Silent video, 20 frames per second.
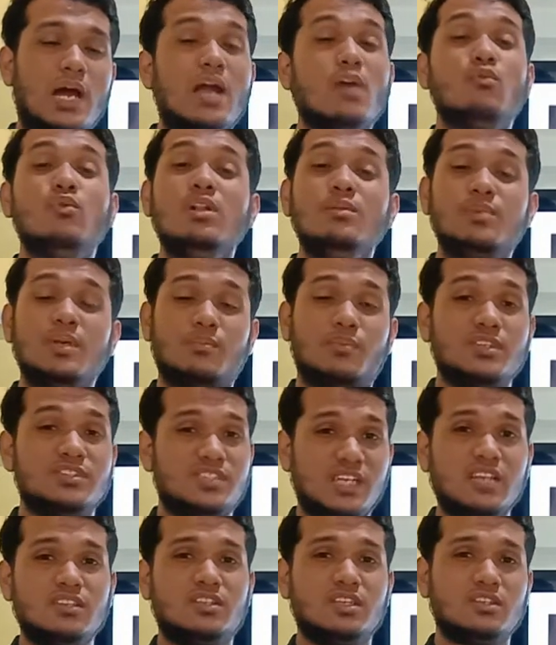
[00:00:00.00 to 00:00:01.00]
will be
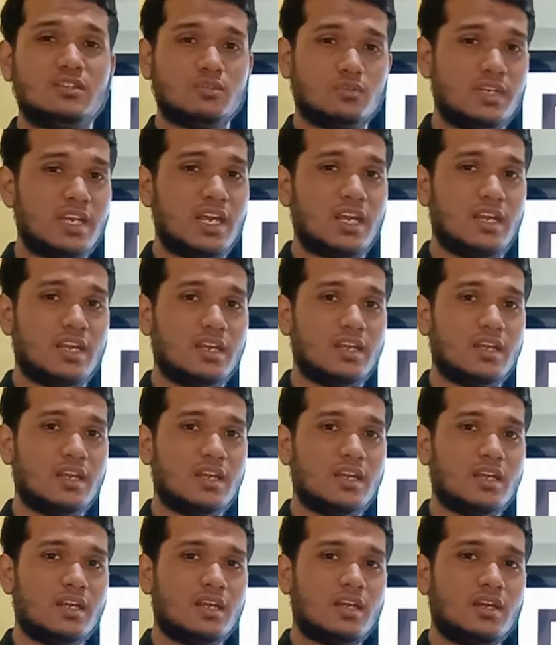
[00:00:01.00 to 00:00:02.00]
presenting today,
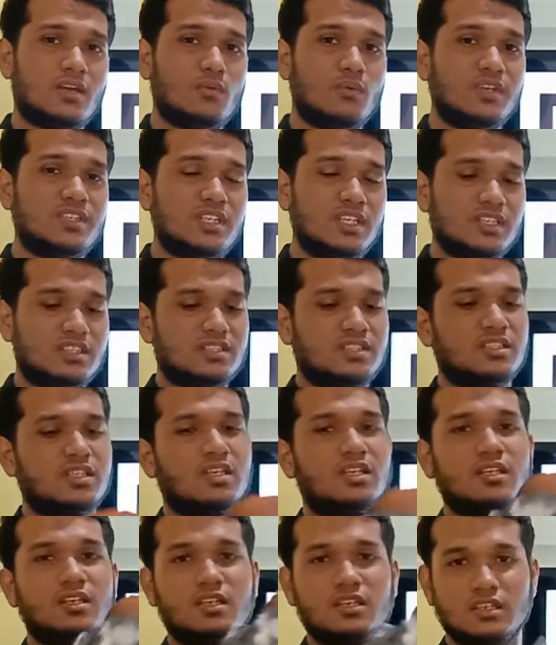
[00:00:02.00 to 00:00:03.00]
which is
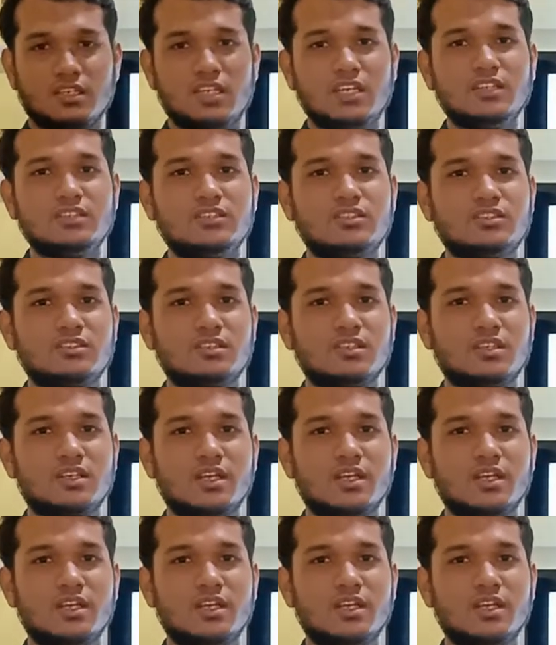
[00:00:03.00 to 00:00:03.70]
this.